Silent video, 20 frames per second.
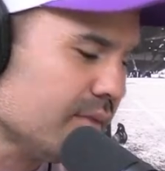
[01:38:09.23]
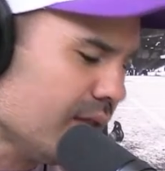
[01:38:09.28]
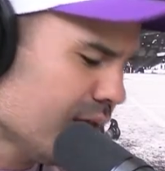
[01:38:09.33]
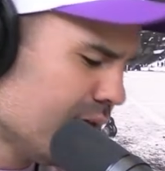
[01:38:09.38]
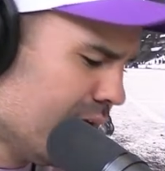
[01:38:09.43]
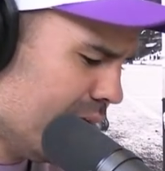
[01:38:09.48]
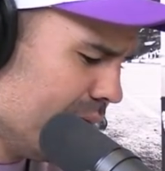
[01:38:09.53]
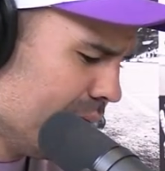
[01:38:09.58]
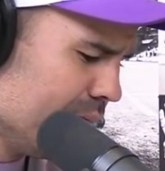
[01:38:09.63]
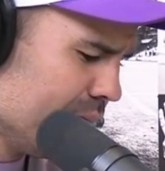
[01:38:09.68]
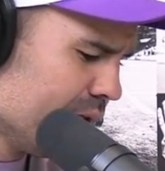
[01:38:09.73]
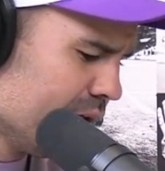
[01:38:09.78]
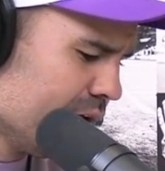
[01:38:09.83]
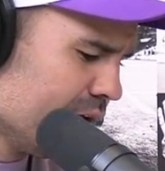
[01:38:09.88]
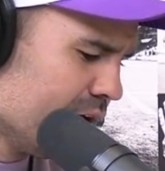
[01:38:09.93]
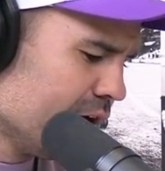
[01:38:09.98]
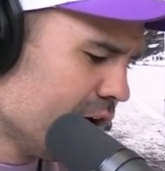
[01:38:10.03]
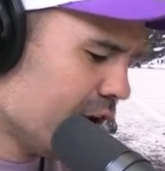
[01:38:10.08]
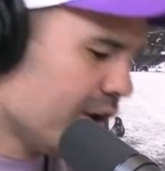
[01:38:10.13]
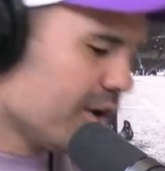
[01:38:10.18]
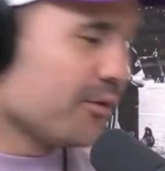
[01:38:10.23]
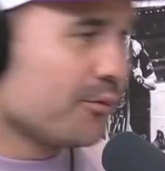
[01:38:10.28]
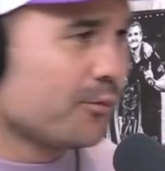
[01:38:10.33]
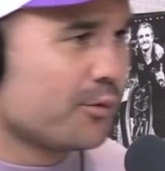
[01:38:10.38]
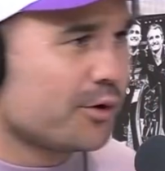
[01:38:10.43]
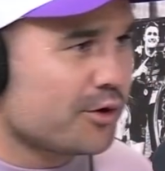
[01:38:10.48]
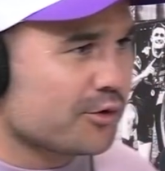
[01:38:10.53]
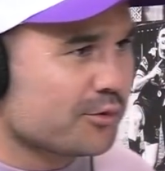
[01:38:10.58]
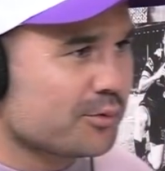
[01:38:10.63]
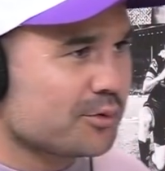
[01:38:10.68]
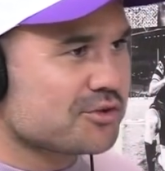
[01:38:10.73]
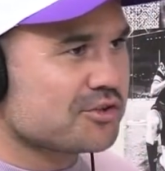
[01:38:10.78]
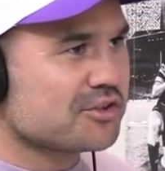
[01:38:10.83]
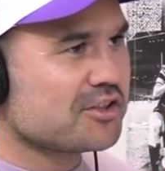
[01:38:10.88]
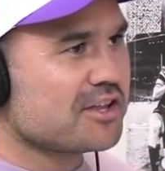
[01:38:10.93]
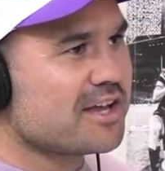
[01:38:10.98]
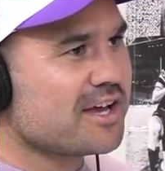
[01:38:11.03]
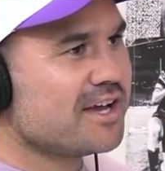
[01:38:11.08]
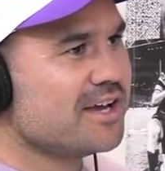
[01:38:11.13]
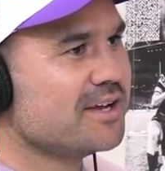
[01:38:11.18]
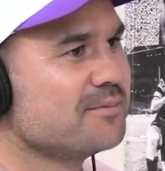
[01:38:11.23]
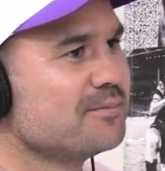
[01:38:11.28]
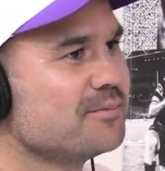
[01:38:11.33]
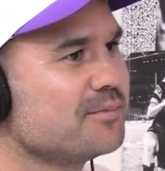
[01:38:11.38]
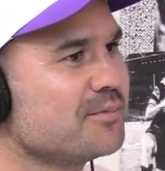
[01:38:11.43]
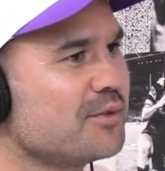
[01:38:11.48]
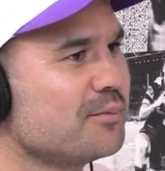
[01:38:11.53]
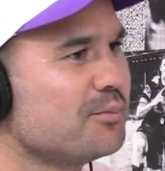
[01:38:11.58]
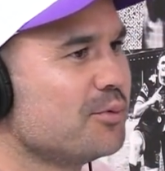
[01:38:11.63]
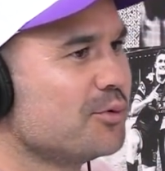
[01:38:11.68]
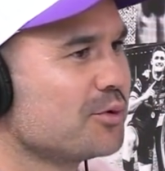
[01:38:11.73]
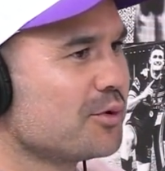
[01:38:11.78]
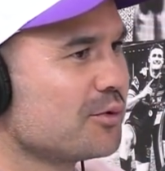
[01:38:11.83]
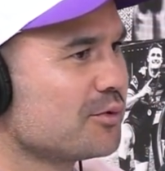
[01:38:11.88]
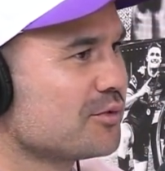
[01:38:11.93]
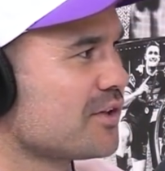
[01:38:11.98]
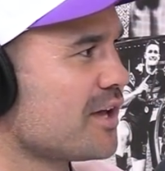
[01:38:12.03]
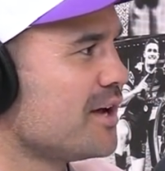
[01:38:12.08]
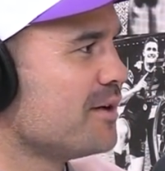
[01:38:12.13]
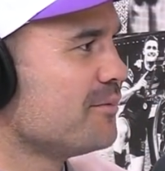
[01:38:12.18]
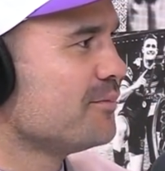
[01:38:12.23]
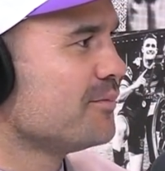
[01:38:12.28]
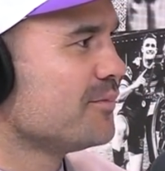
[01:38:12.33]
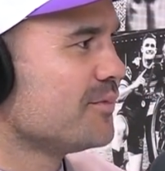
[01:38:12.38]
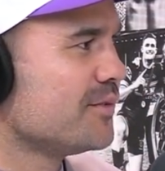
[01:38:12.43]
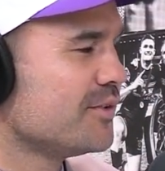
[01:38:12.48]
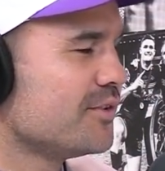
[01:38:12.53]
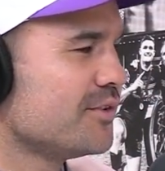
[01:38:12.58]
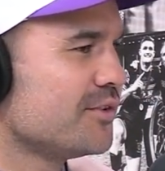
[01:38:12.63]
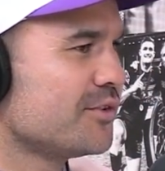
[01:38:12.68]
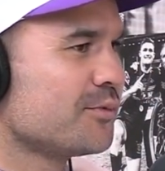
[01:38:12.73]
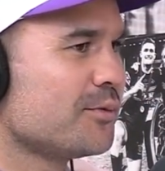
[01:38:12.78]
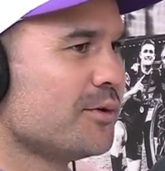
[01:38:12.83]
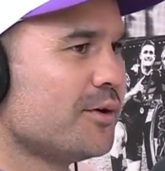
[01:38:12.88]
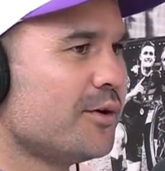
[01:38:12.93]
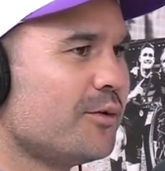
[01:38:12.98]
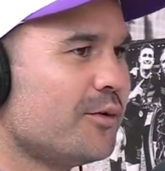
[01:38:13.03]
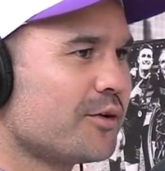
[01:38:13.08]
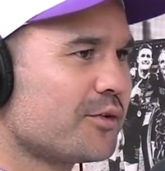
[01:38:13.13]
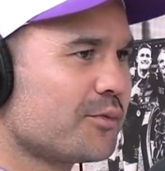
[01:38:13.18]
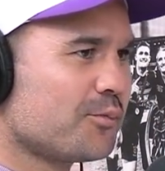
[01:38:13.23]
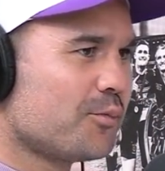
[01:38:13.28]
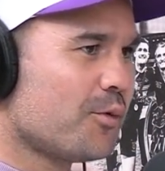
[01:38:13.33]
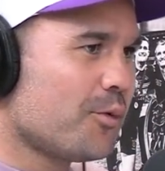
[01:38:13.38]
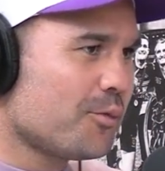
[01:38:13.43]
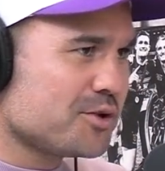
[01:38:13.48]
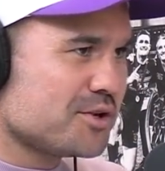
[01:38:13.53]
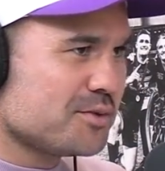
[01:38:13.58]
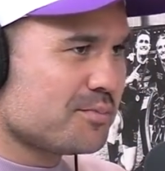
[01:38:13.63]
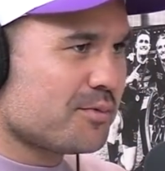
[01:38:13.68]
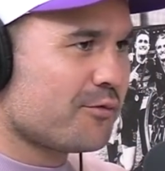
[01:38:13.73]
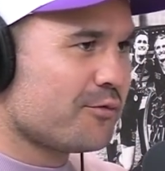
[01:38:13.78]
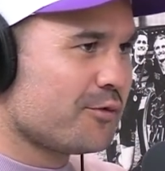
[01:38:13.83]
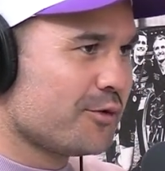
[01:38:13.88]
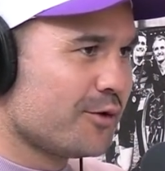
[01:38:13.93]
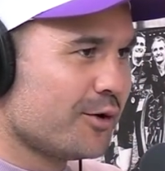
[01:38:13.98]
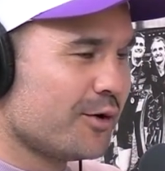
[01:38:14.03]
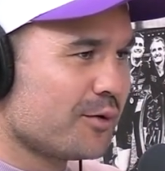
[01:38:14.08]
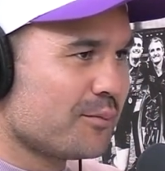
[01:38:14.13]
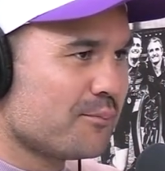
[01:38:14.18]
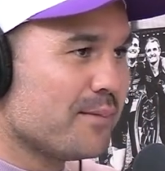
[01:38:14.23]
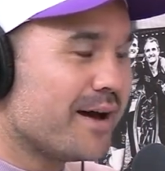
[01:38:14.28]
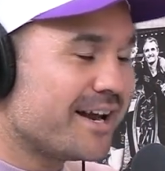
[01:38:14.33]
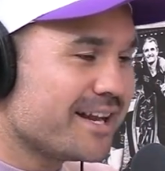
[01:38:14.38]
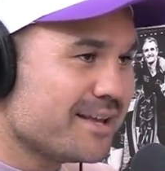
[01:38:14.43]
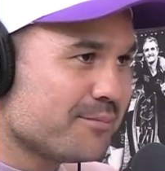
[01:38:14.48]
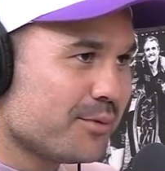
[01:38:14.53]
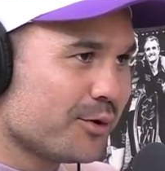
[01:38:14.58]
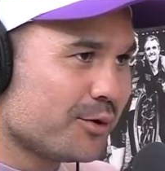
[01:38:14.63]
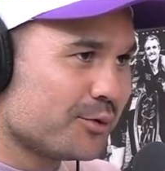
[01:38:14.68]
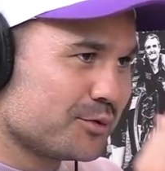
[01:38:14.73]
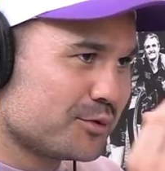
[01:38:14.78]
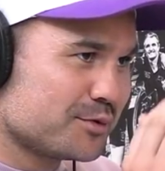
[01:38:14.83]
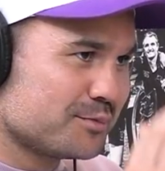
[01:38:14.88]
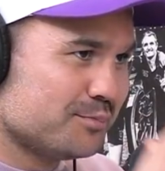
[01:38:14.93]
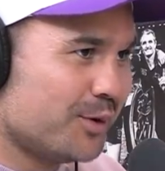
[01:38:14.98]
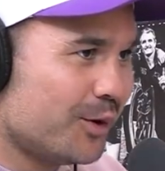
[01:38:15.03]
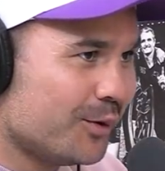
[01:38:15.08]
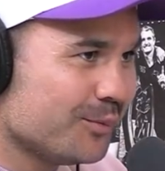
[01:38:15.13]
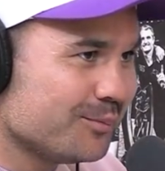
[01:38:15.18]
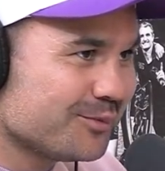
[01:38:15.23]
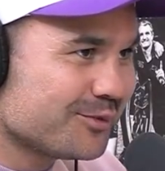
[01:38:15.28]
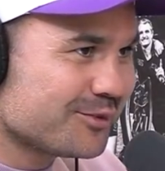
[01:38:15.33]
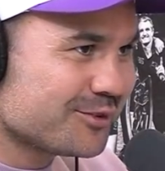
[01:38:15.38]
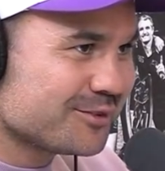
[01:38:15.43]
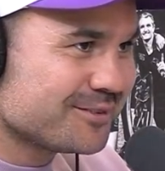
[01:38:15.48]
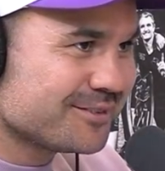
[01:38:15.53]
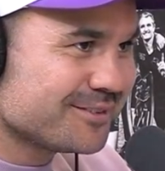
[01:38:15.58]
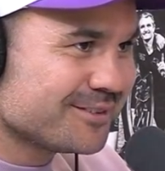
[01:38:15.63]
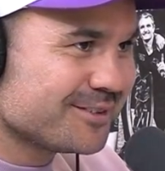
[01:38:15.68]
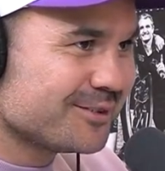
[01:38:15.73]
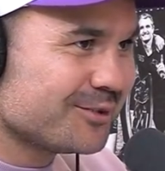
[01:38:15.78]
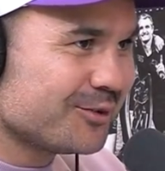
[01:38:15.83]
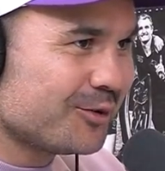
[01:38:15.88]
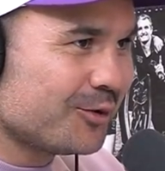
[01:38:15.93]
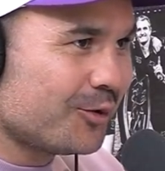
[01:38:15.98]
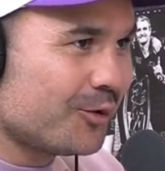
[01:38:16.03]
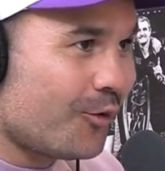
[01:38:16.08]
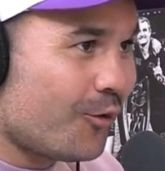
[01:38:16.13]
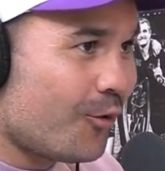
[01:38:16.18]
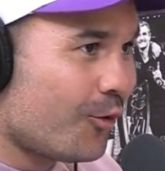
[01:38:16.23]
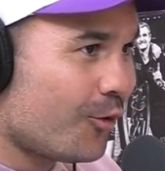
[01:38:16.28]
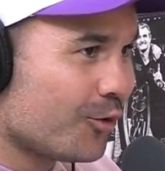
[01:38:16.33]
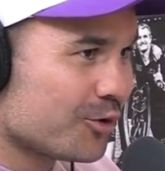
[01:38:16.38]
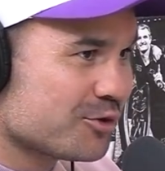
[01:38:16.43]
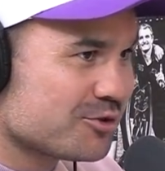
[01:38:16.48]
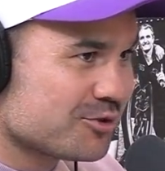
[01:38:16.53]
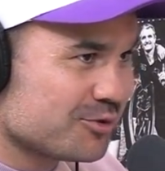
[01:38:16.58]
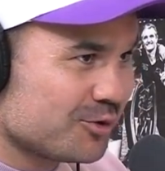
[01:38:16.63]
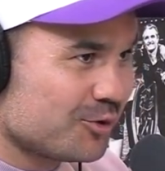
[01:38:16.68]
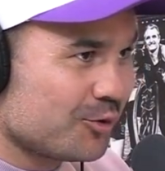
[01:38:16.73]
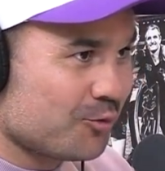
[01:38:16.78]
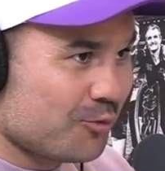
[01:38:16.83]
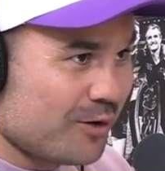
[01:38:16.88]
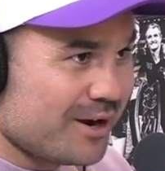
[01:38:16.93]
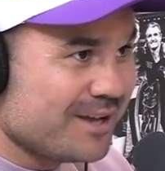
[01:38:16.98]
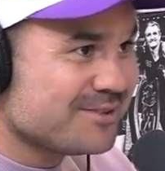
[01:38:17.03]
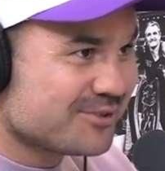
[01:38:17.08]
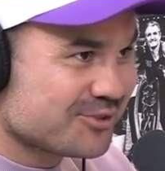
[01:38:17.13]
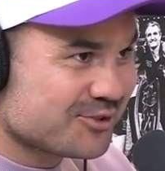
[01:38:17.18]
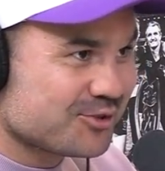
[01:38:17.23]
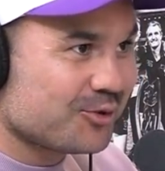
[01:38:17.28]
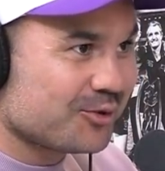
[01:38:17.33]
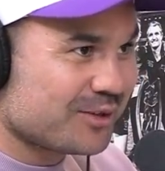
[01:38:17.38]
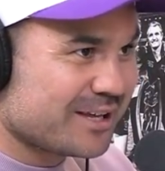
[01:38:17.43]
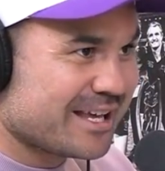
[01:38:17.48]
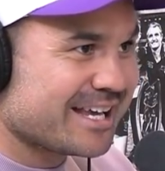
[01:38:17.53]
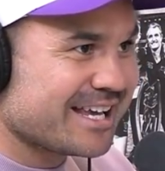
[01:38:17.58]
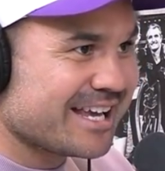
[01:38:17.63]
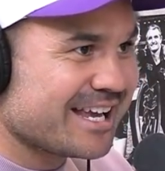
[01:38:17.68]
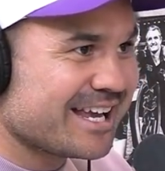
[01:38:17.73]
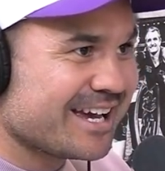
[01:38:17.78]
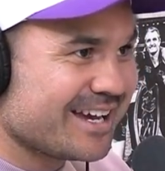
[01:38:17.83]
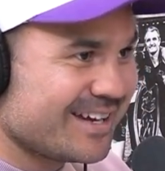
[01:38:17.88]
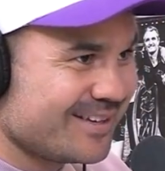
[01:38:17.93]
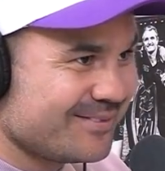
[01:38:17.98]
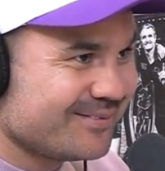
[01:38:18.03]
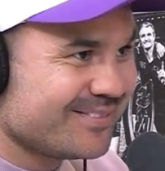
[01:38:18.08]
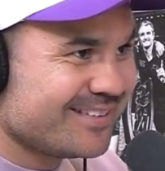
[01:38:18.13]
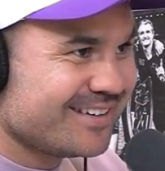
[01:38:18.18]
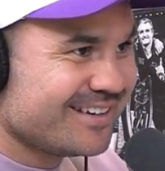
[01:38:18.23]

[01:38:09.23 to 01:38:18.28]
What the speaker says: When I was watching the game, the Bulldogs game as well, what would you prefer? Matty Burton's bombs or Ren's short kicking game?